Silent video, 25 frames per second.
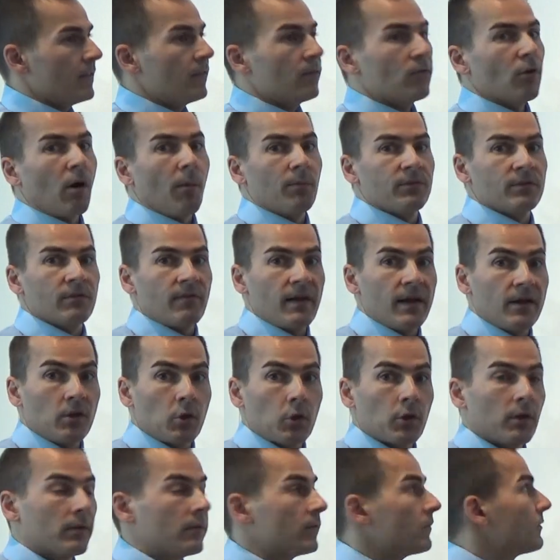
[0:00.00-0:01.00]
in the
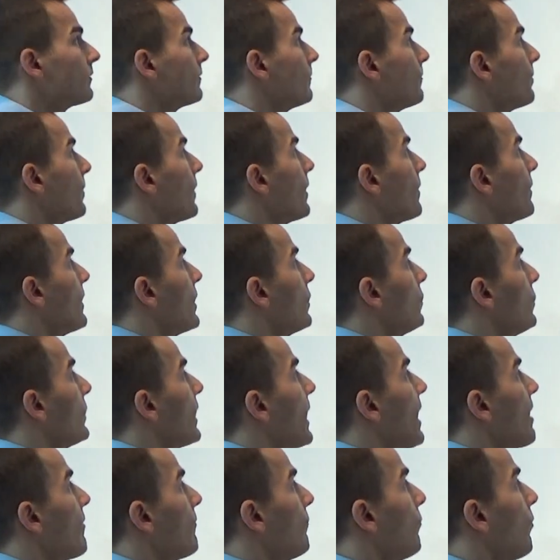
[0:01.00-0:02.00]
observations that we
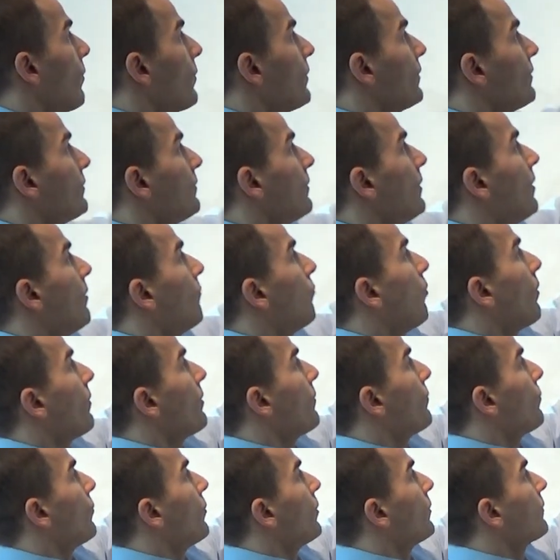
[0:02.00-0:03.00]
have for the
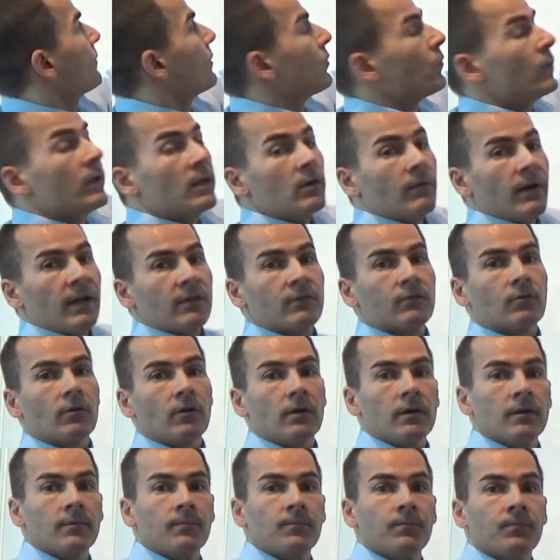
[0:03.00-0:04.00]
first
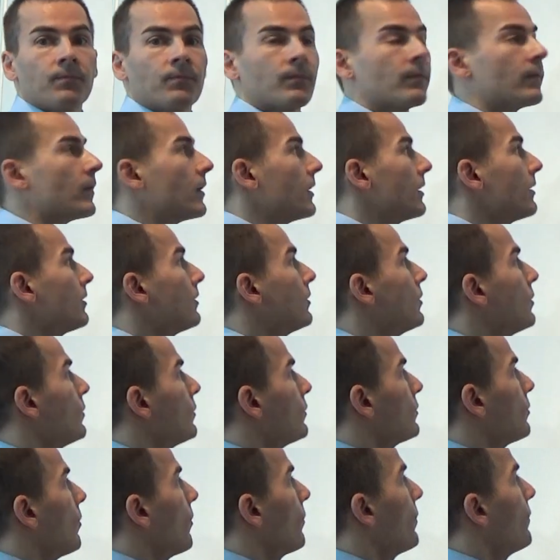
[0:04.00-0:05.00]
regressor.
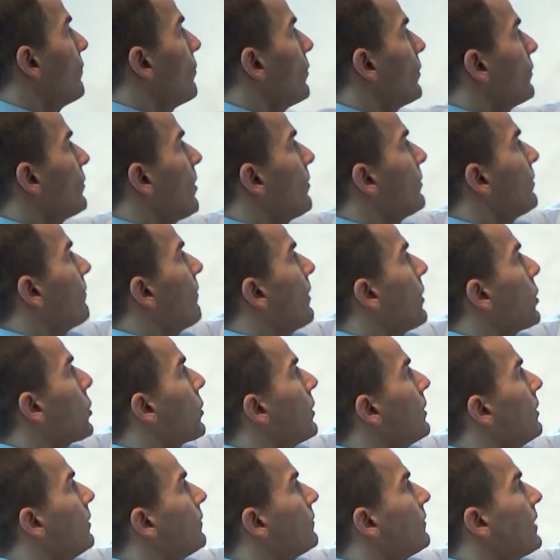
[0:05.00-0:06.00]
So the first
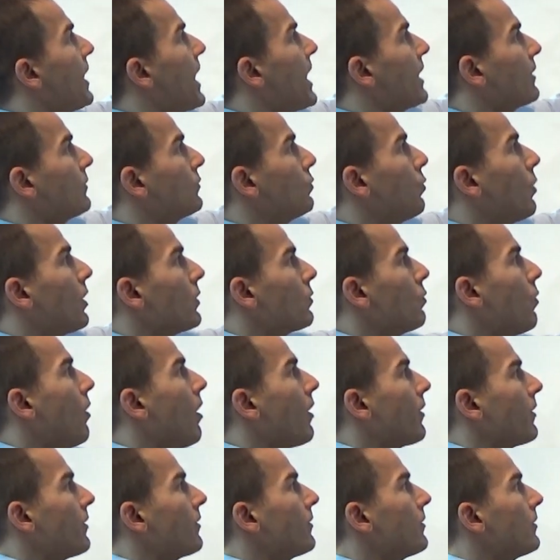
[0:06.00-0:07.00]
observation is
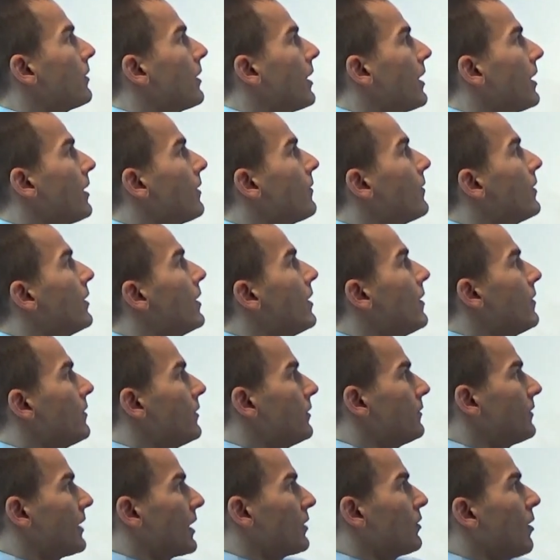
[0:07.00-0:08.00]
x11.
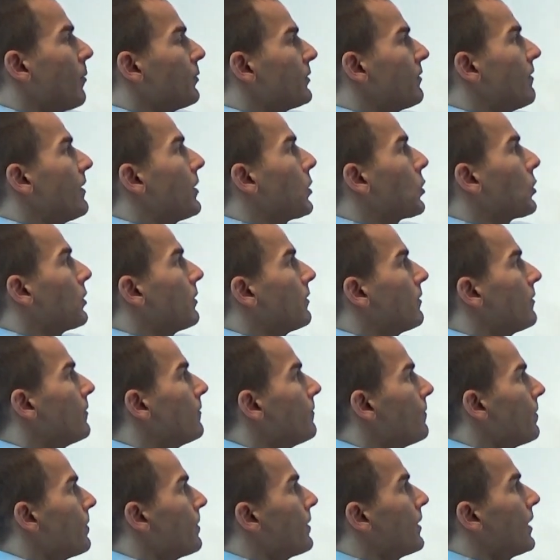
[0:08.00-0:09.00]
The second observation
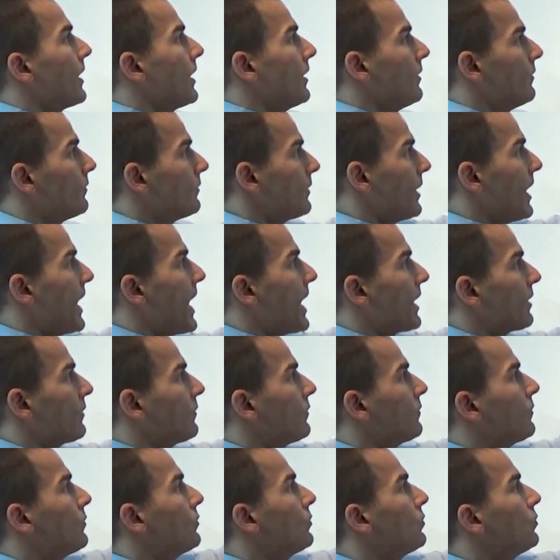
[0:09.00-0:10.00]
is
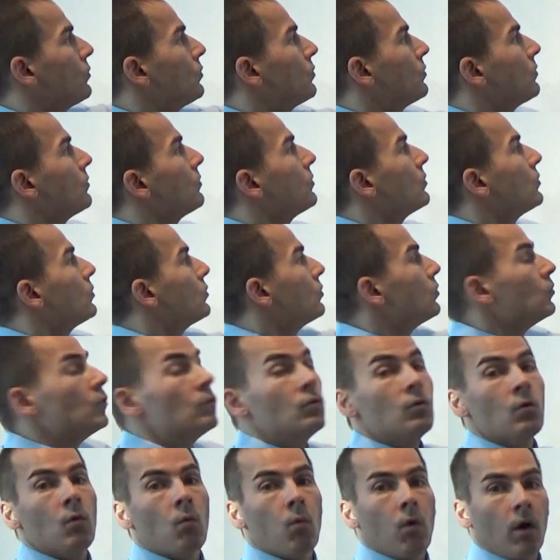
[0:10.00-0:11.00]

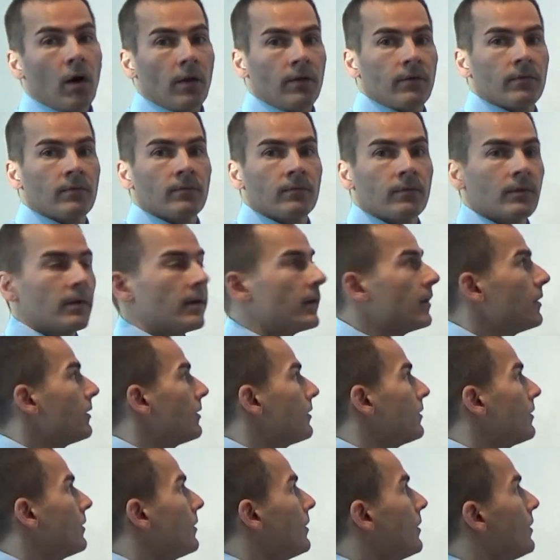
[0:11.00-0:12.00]
x21.
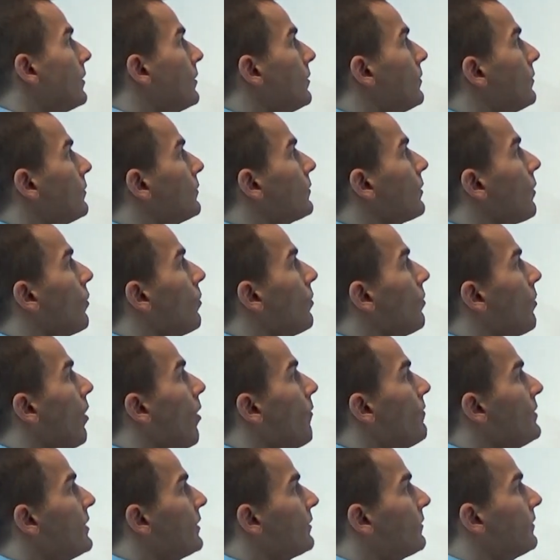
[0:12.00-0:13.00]
So
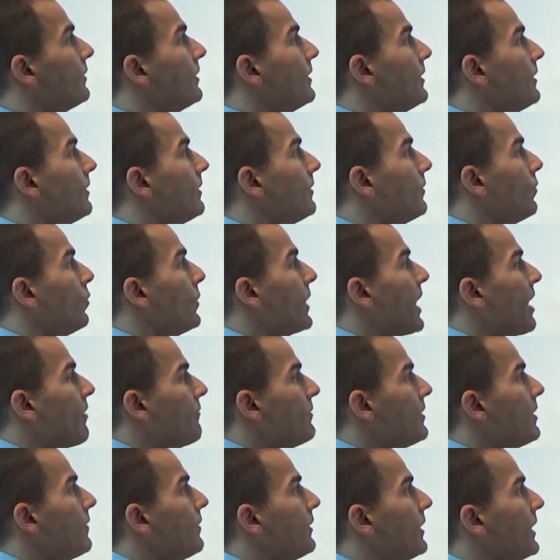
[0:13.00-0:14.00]
obviously we have
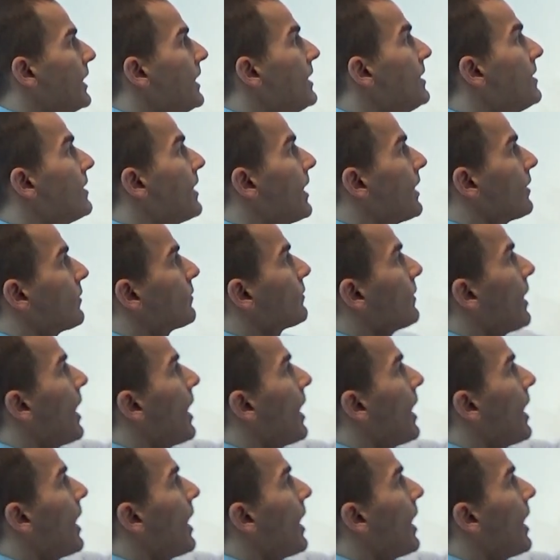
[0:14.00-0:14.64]
here the index